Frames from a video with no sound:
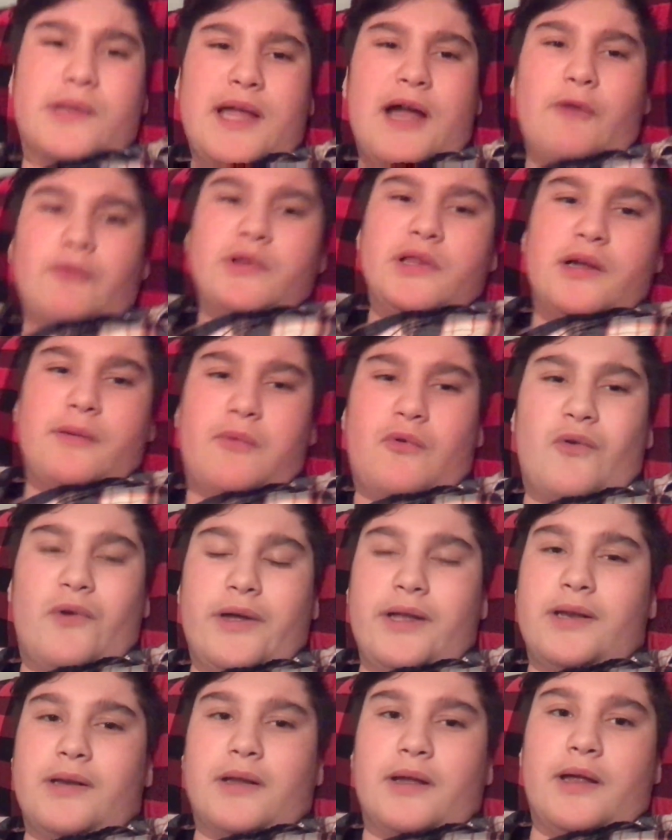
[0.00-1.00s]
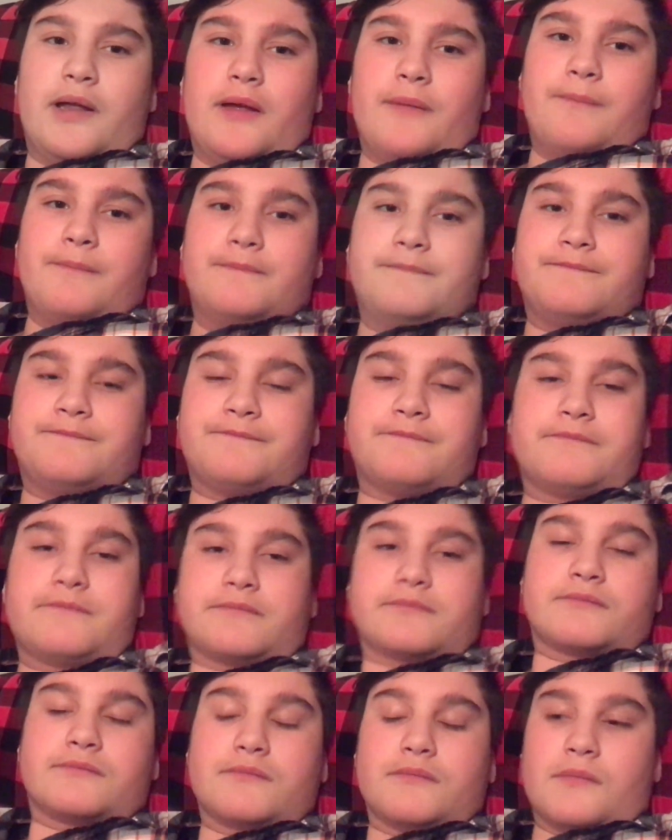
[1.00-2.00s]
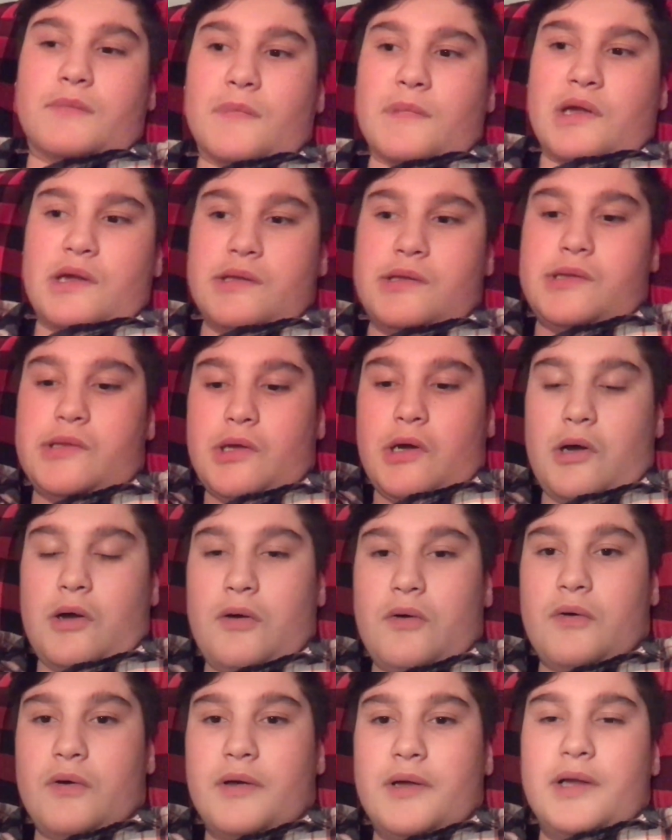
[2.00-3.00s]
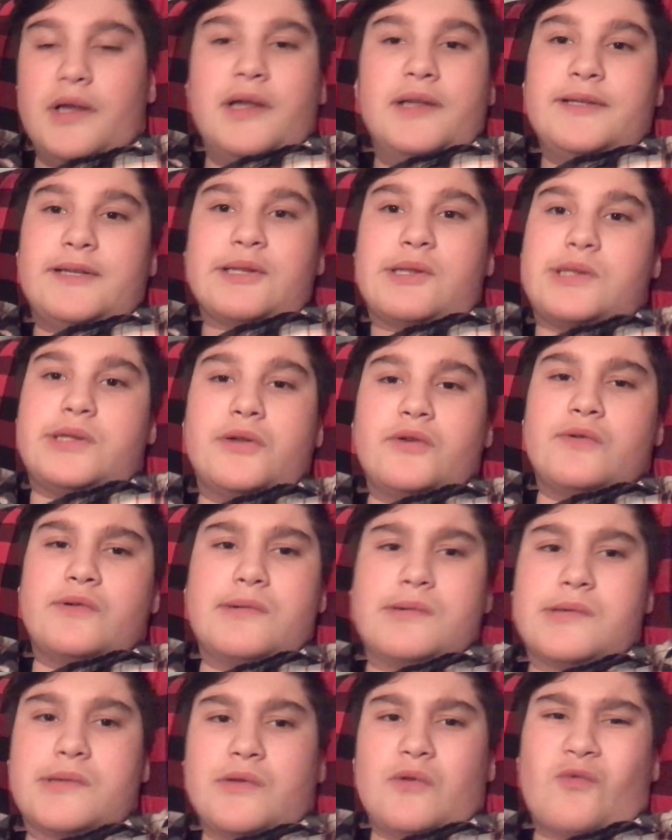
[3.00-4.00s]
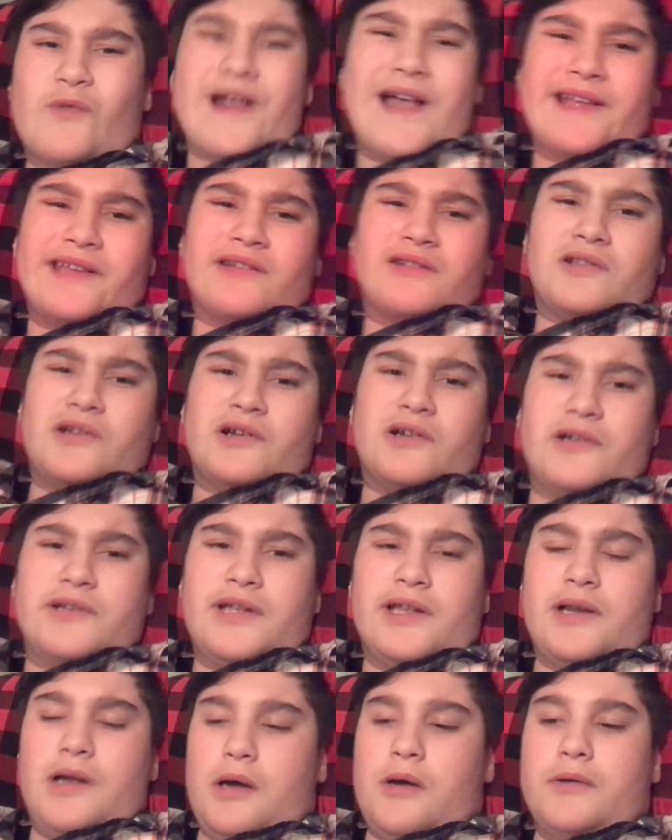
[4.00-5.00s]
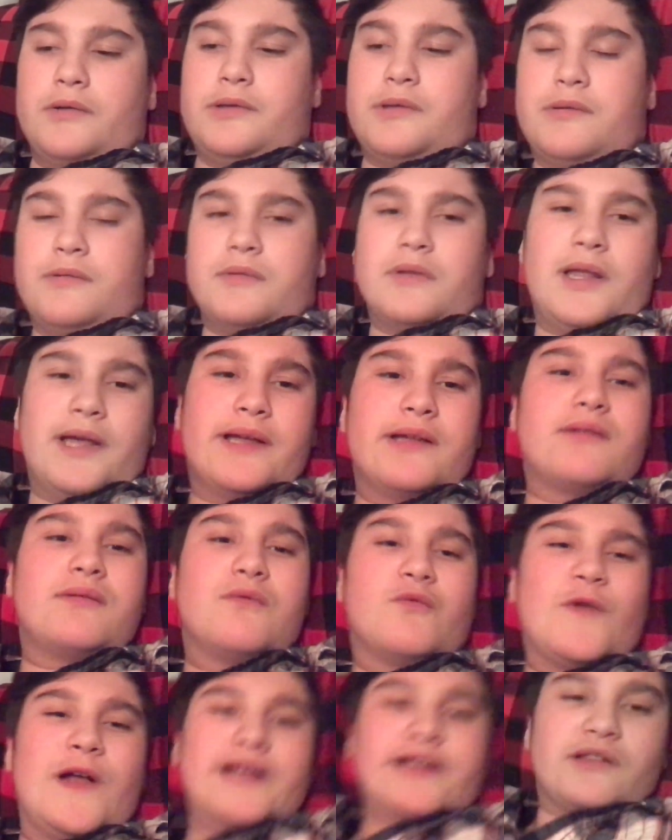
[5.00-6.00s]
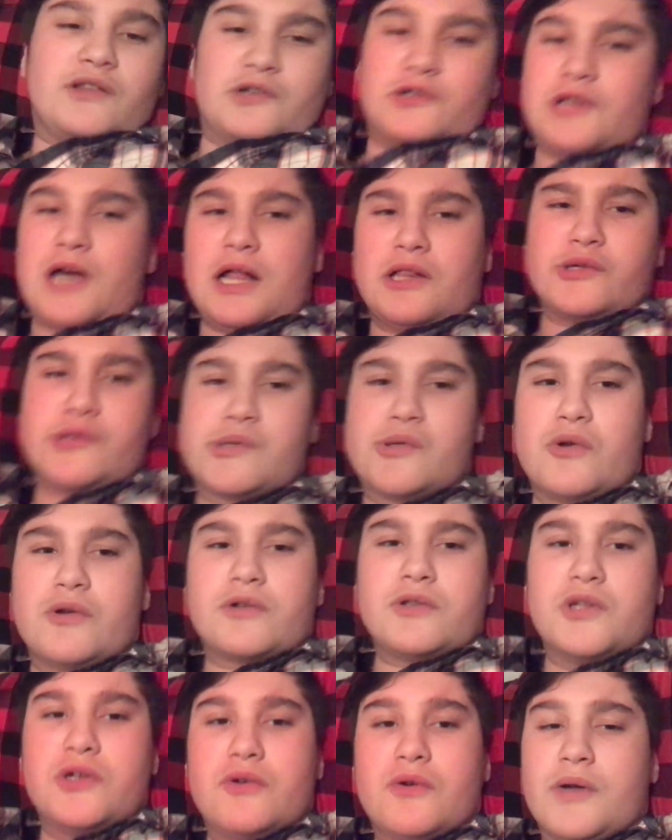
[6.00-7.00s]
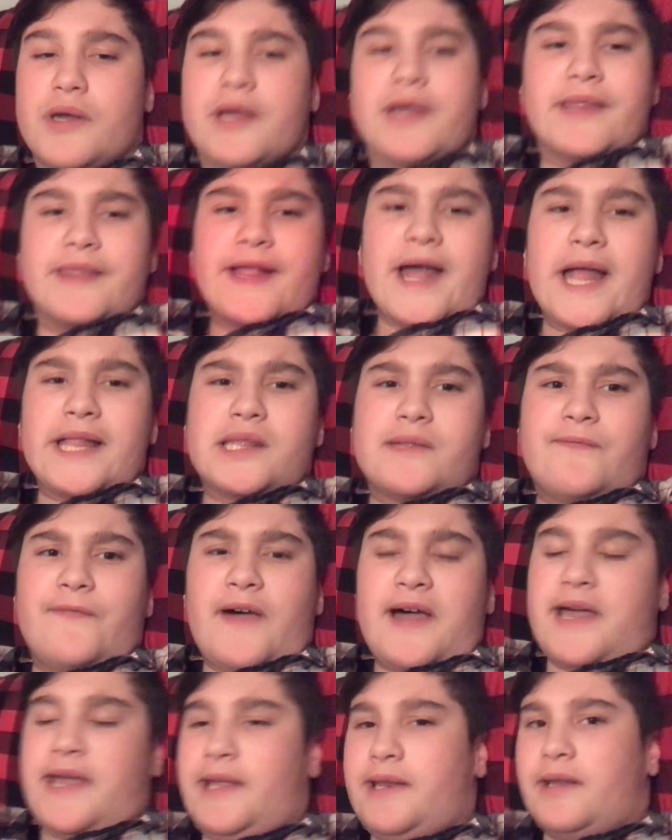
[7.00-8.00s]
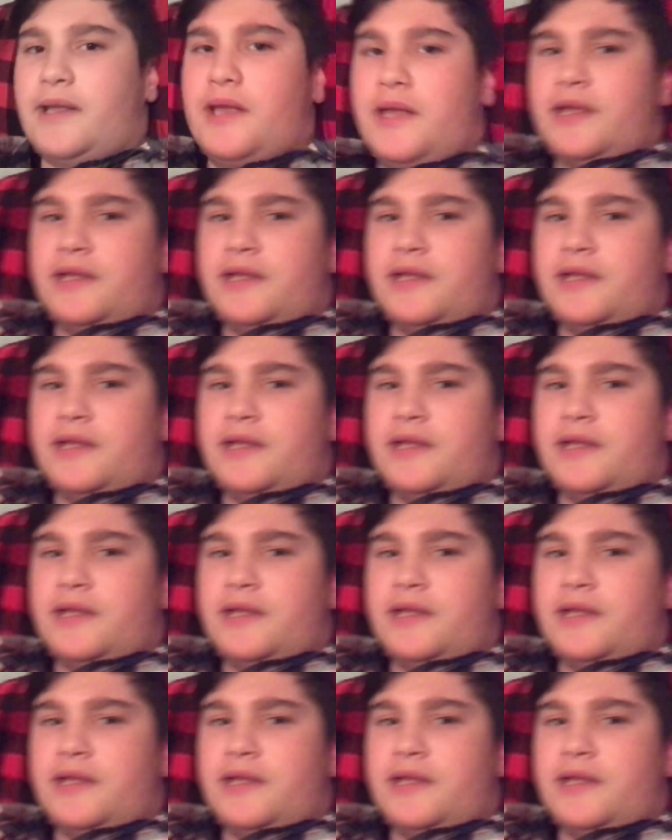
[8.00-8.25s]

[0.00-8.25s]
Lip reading: not really a point. So just use the regular, just like regular dollar store glue. That's fine,